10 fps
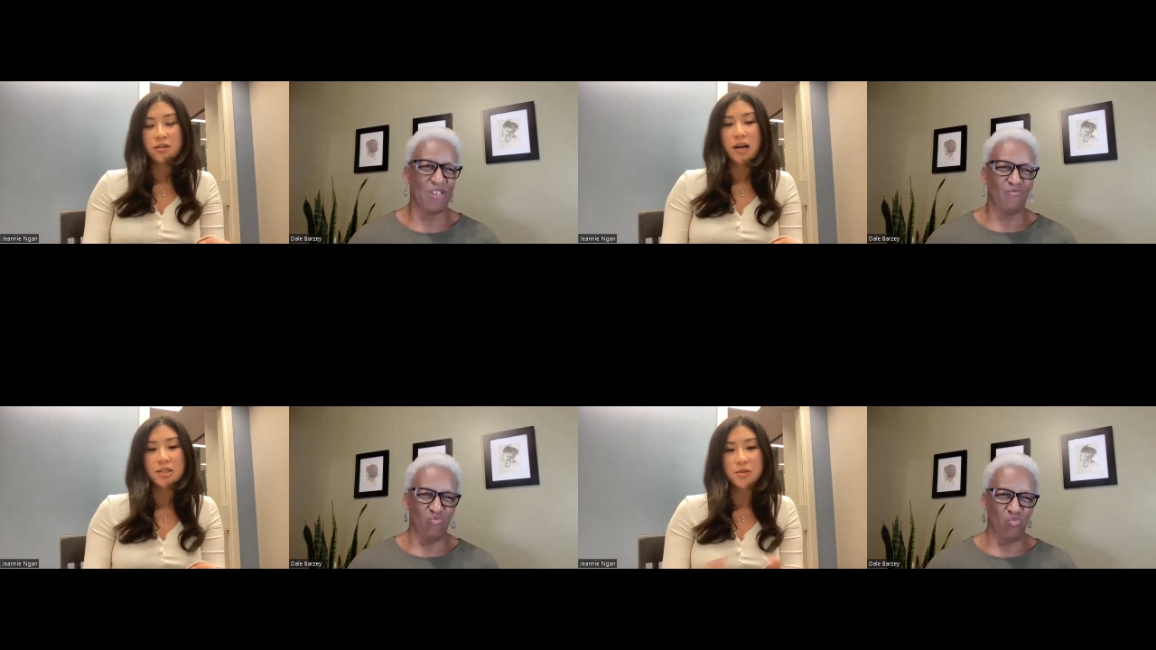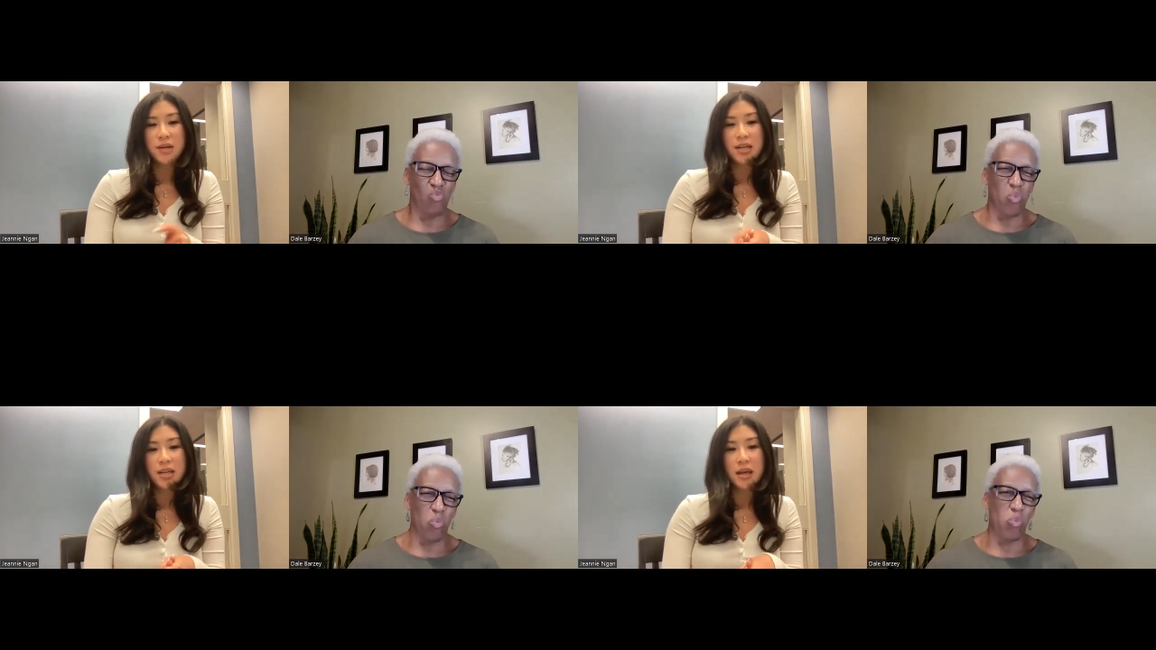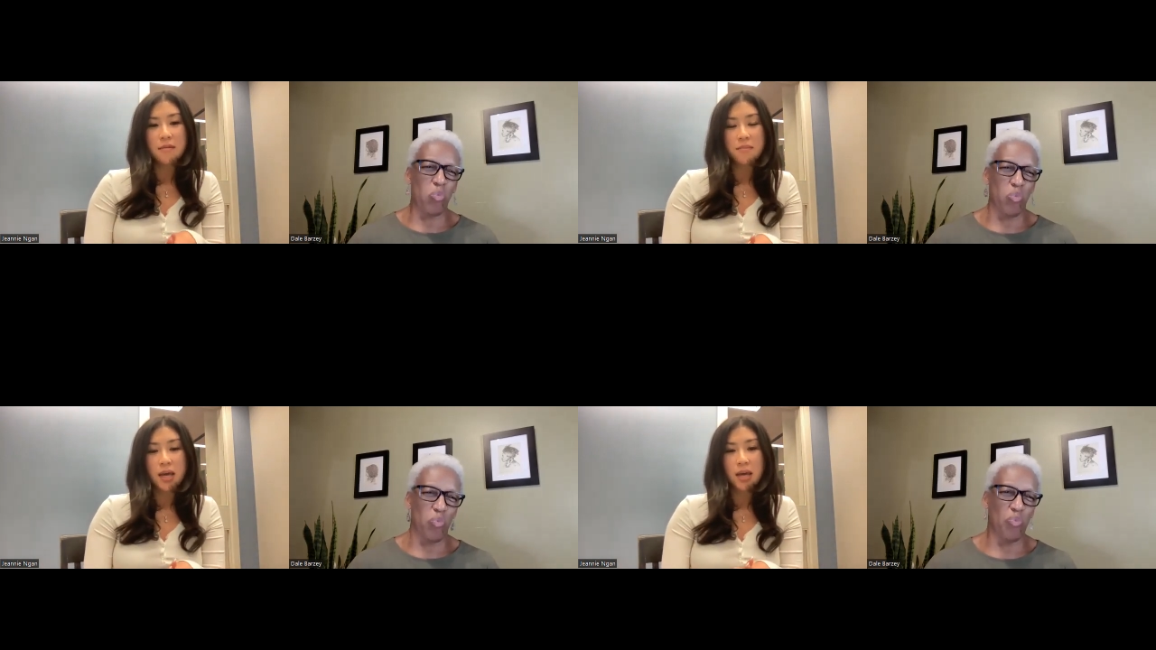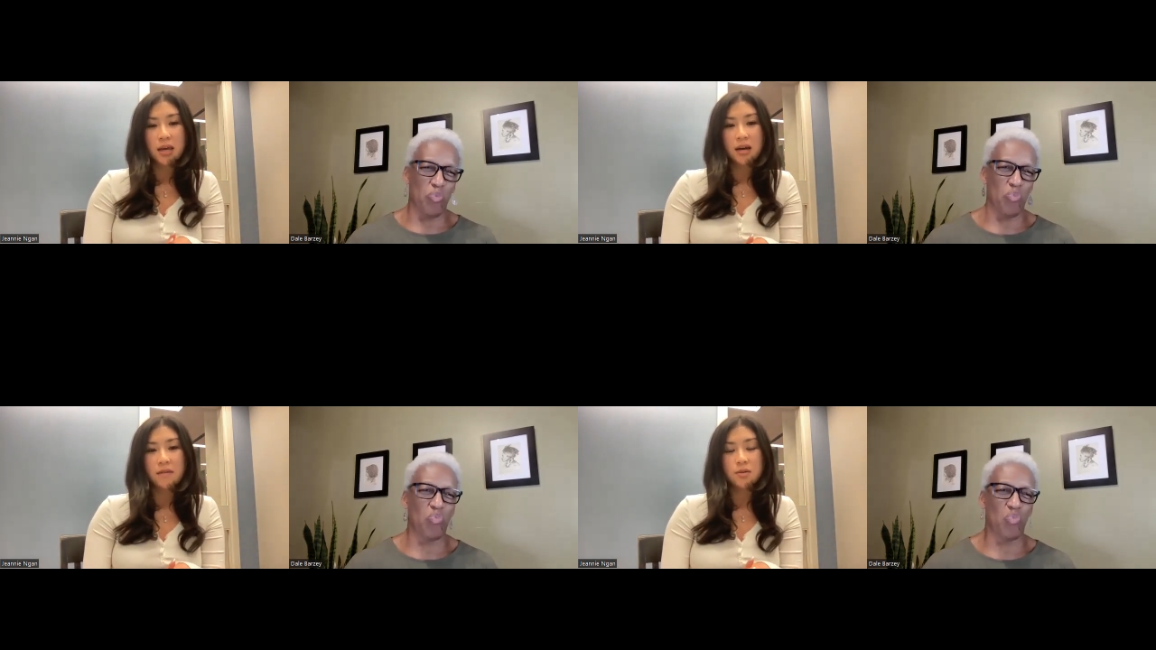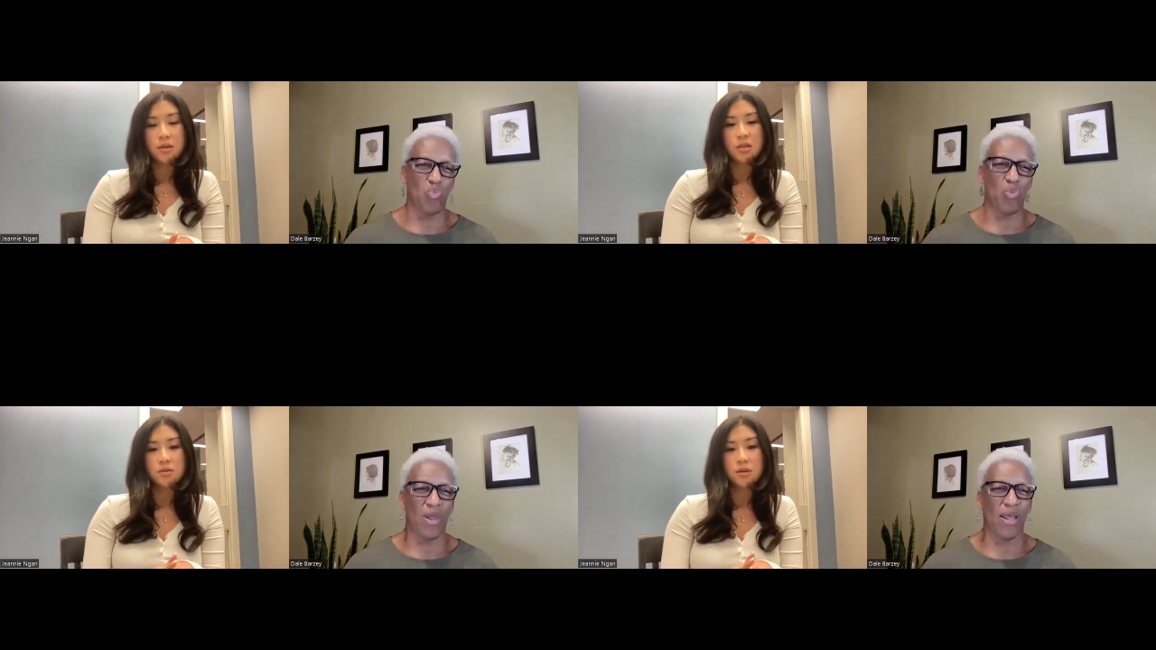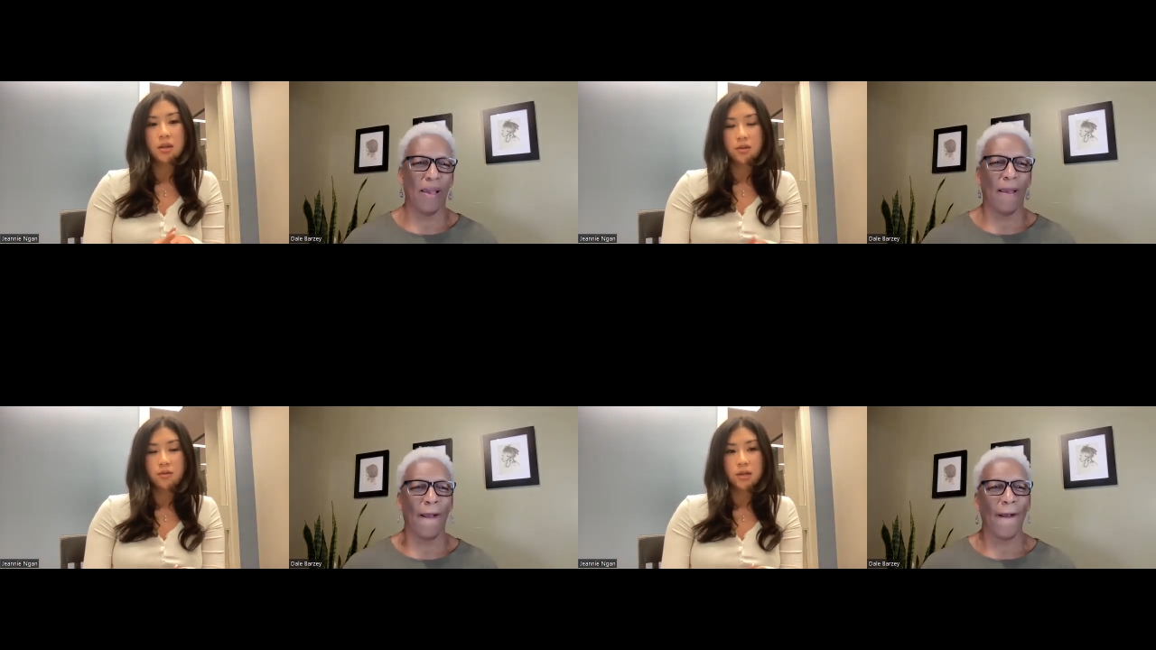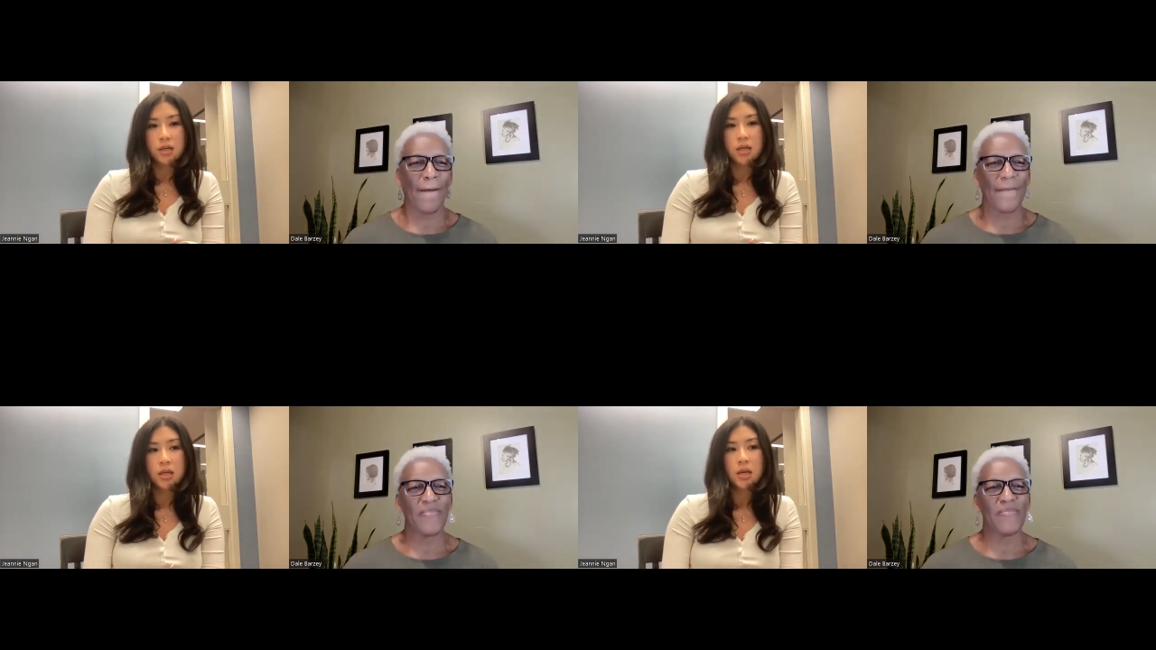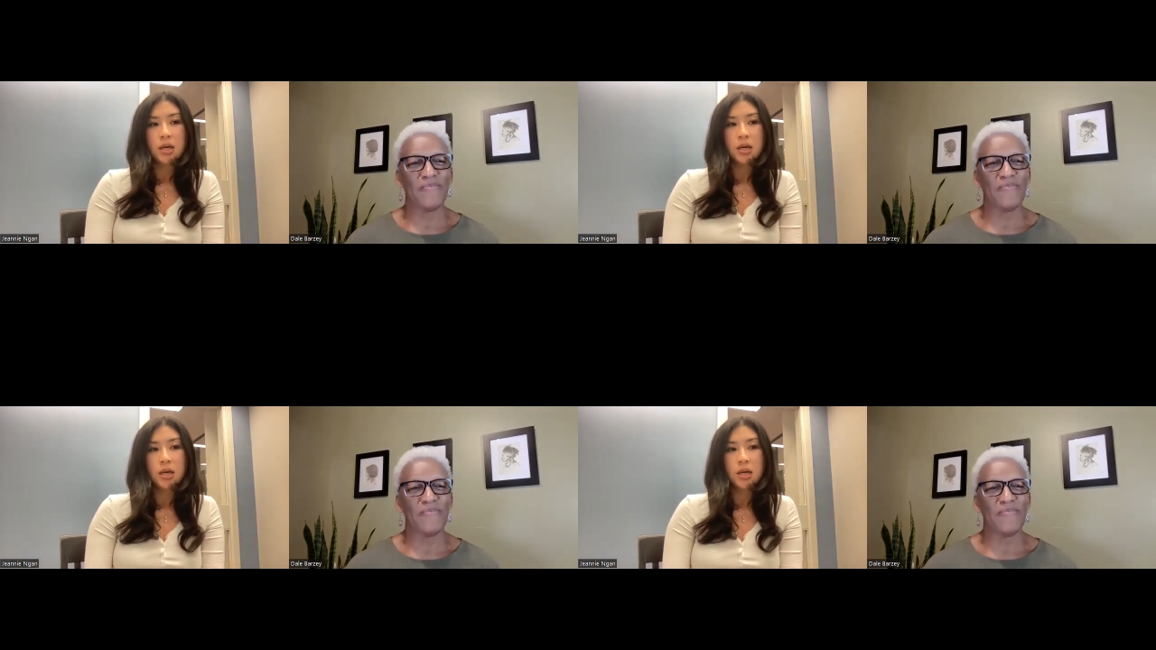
Speaker 1: I graduated in May of 2023.